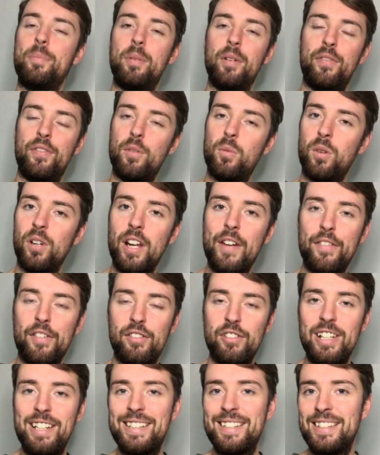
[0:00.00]
But for whatever
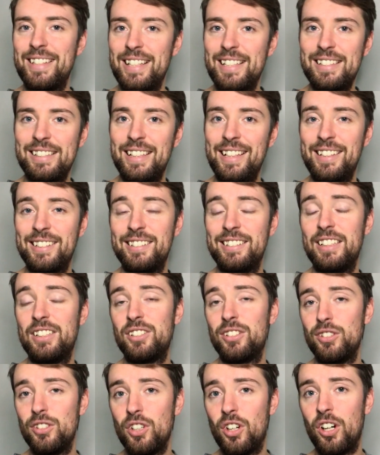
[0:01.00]
reason, this season, it's
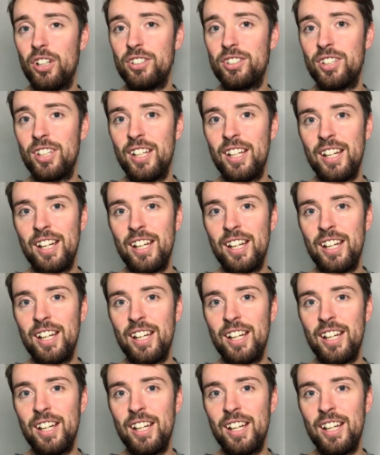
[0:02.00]
not.